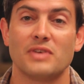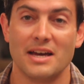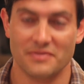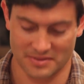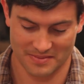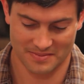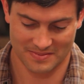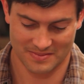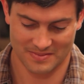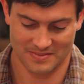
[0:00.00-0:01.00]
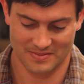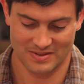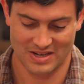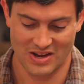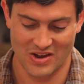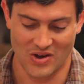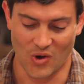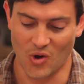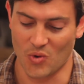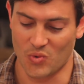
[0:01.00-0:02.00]
of heaven.
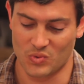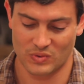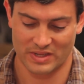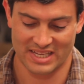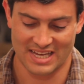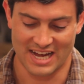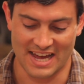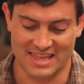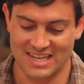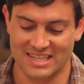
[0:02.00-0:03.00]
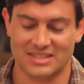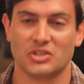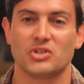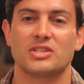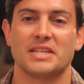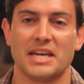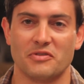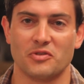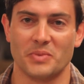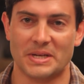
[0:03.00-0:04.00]
Oh, I think it's a good day
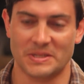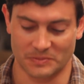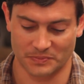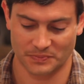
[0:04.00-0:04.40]
for me.